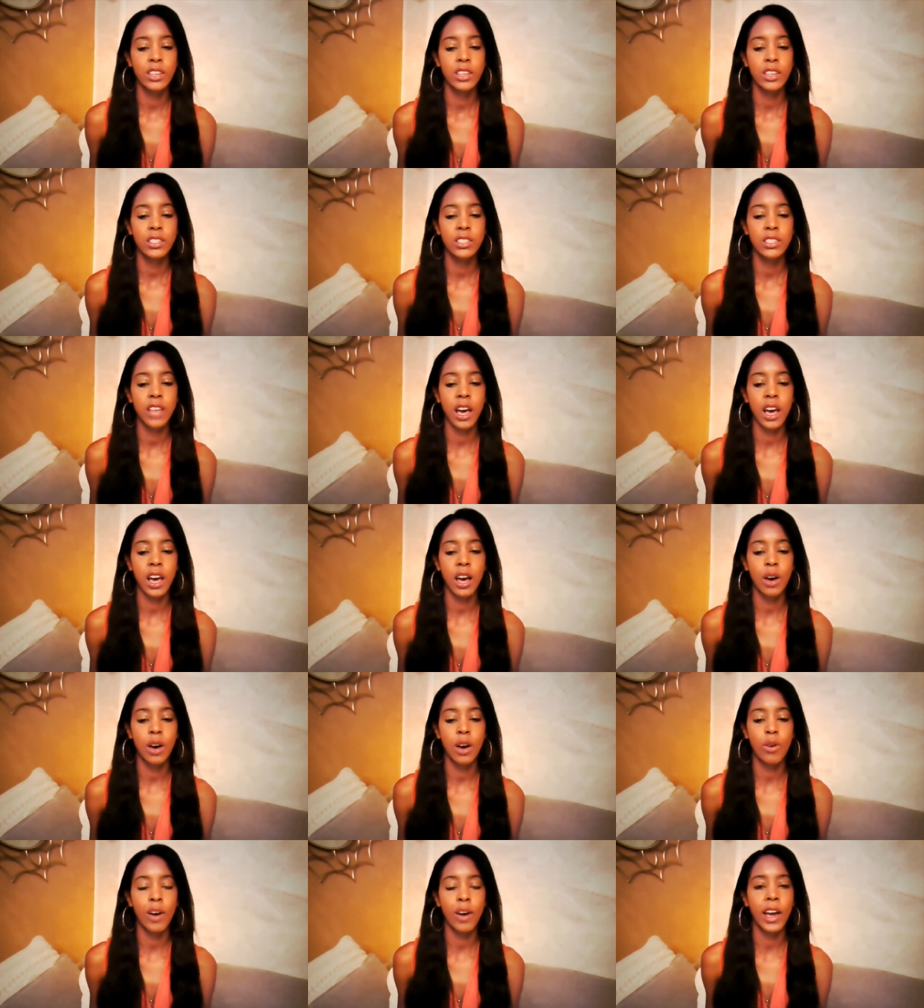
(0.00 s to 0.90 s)

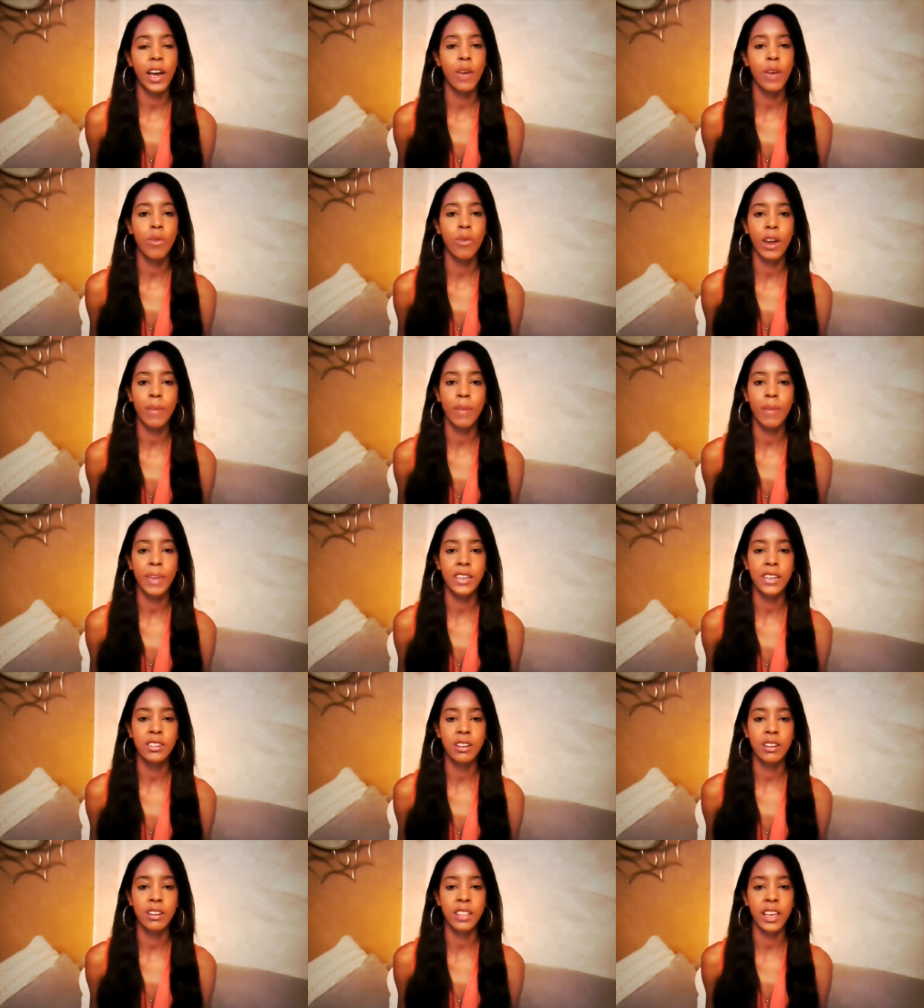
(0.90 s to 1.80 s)
So I want to make
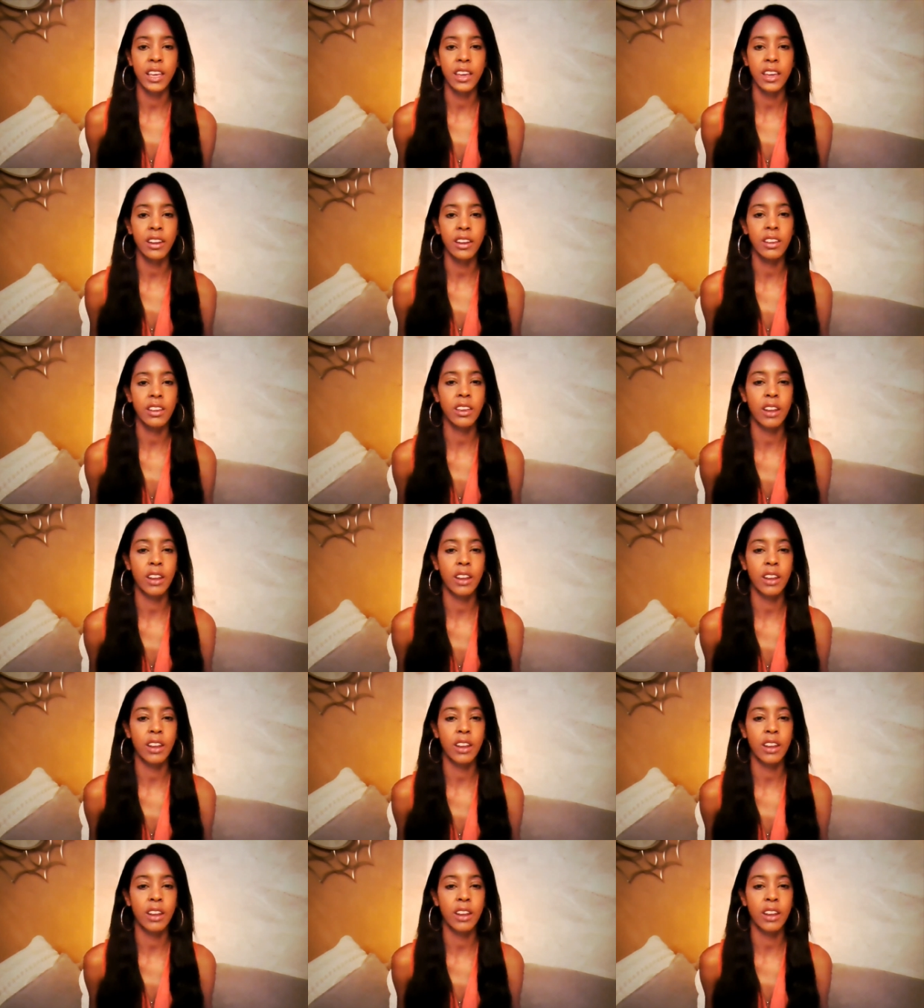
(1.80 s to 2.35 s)
sure that, you